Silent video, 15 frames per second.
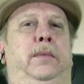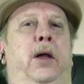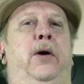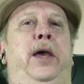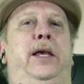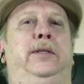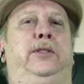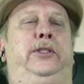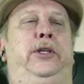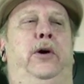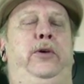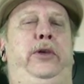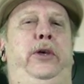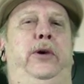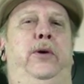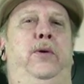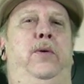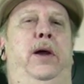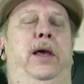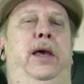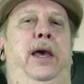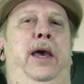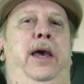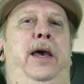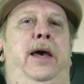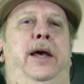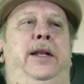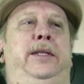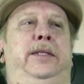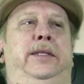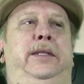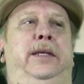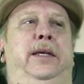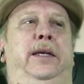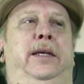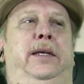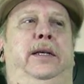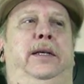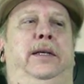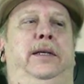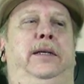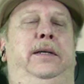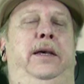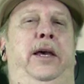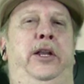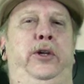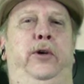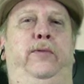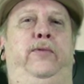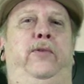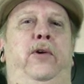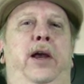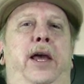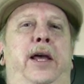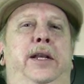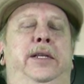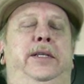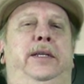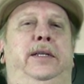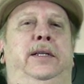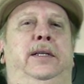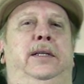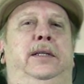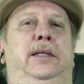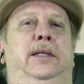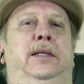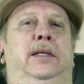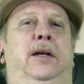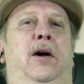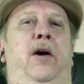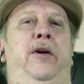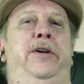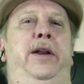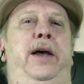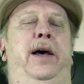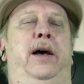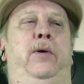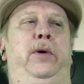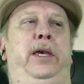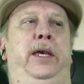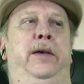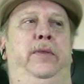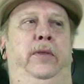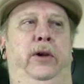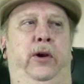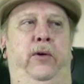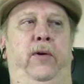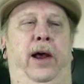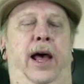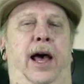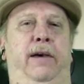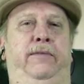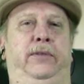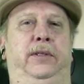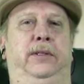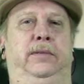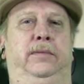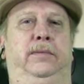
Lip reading: Okay, so you and your friend are now in the craft.